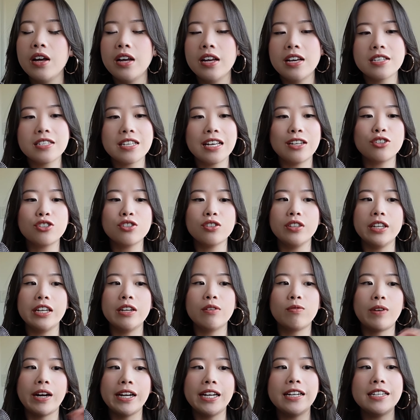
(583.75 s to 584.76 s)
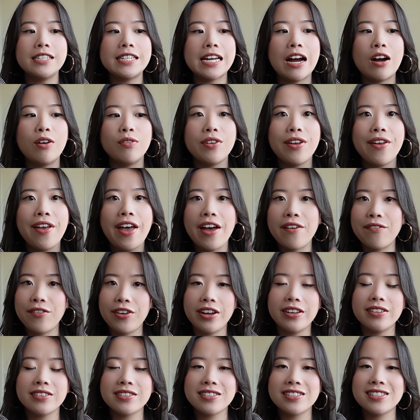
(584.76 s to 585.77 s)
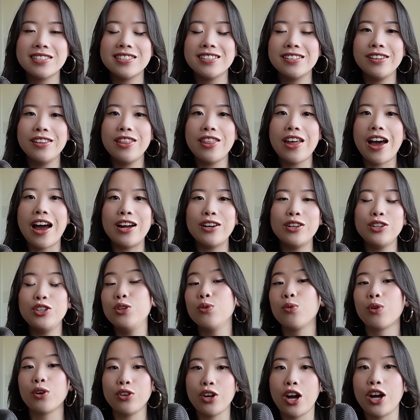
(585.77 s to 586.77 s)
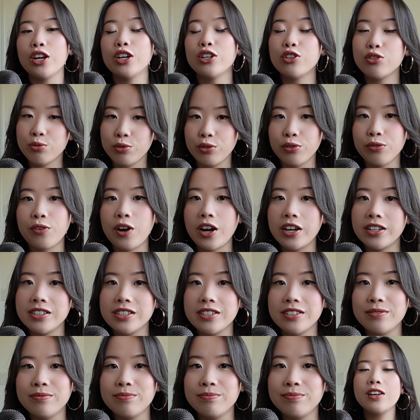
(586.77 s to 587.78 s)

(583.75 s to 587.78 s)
essentially writing down evidence that you are not a true friend.